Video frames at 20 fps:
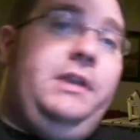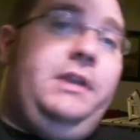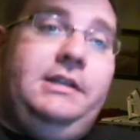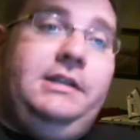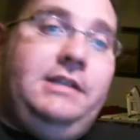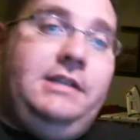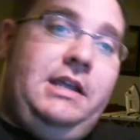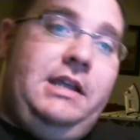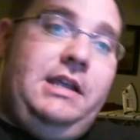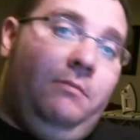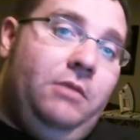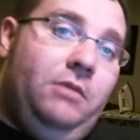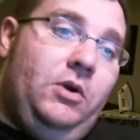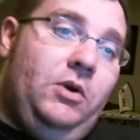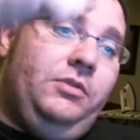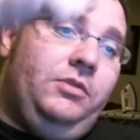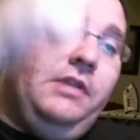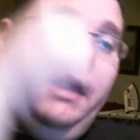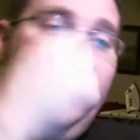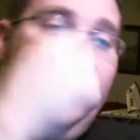thing and take them
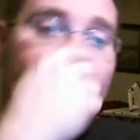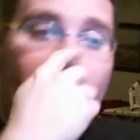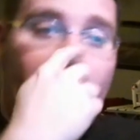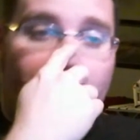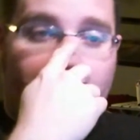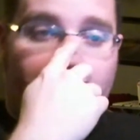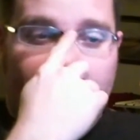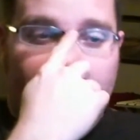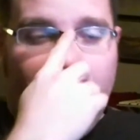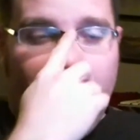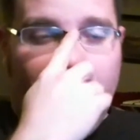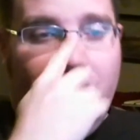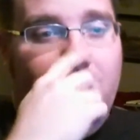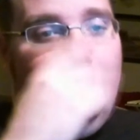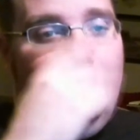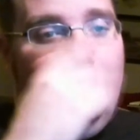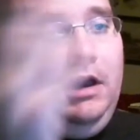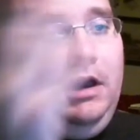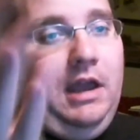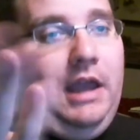both down, but
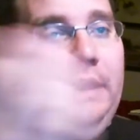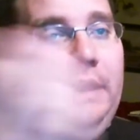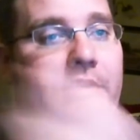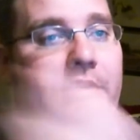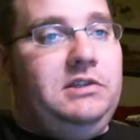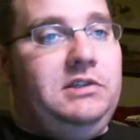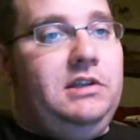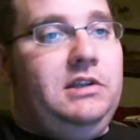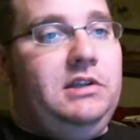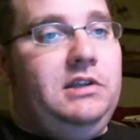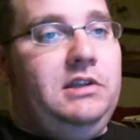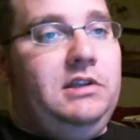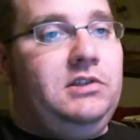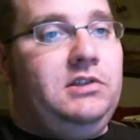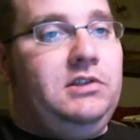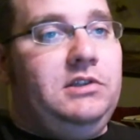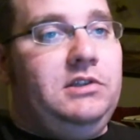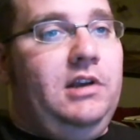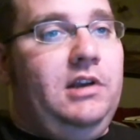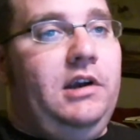I can see a
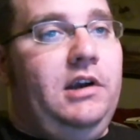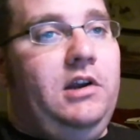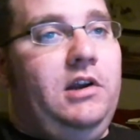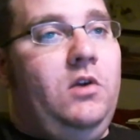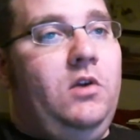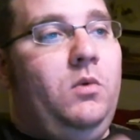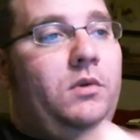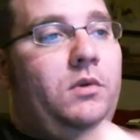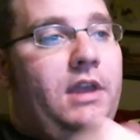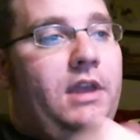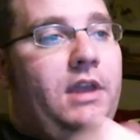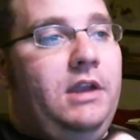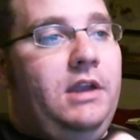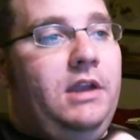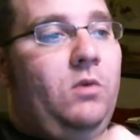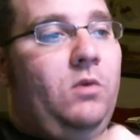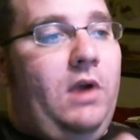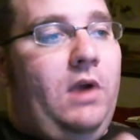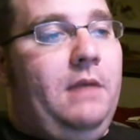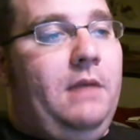scenario where they
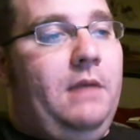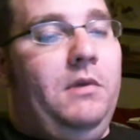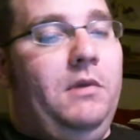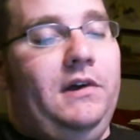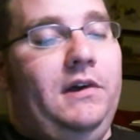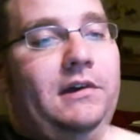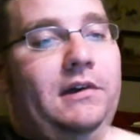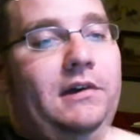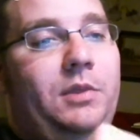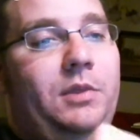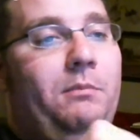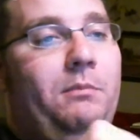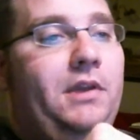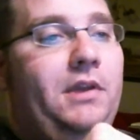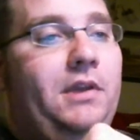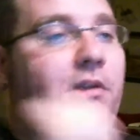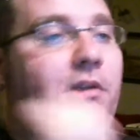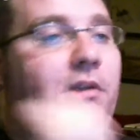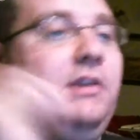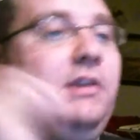grab
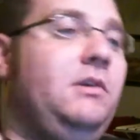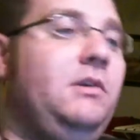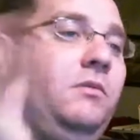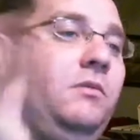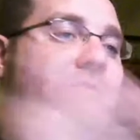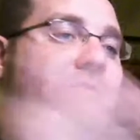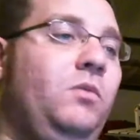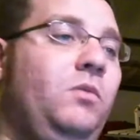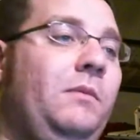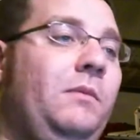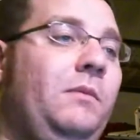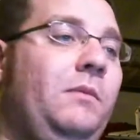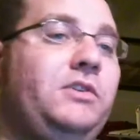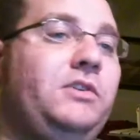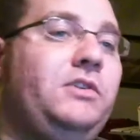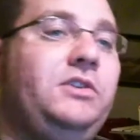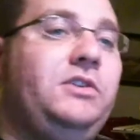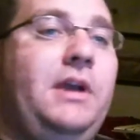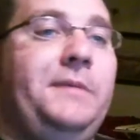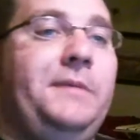the belt. You know,
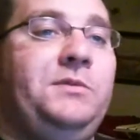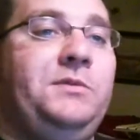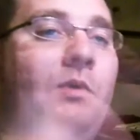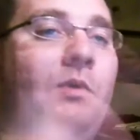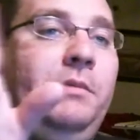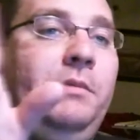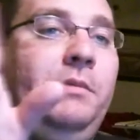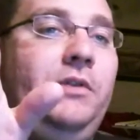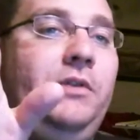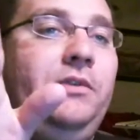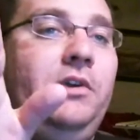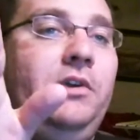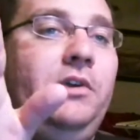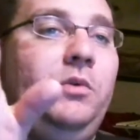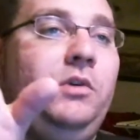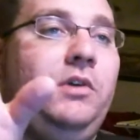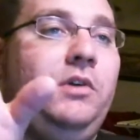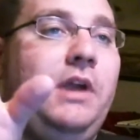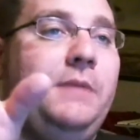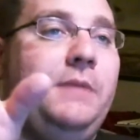one person grabs one
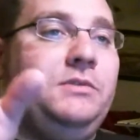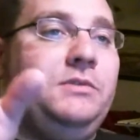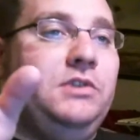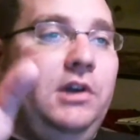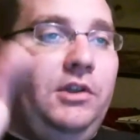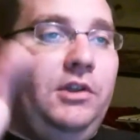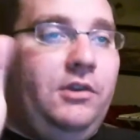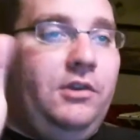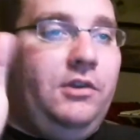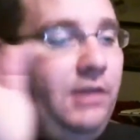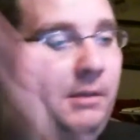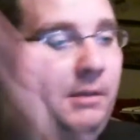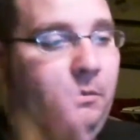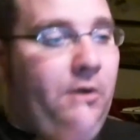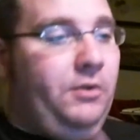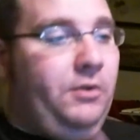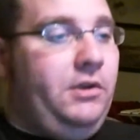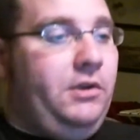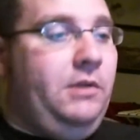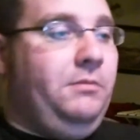belt, the other one grabs another,
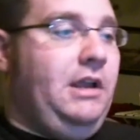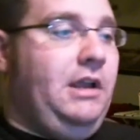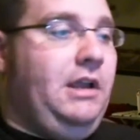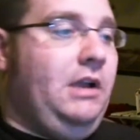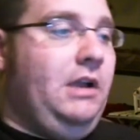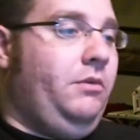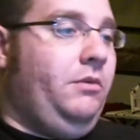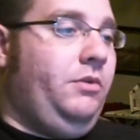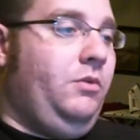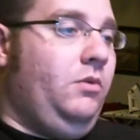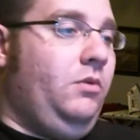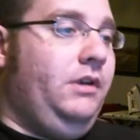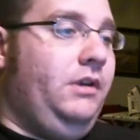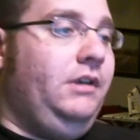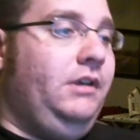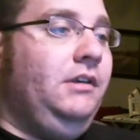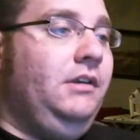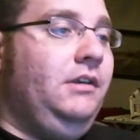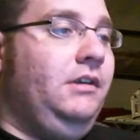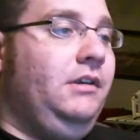and they both come down with
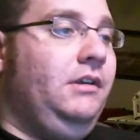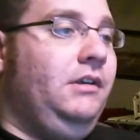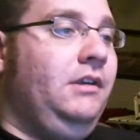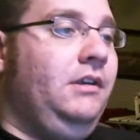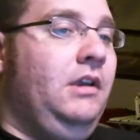one.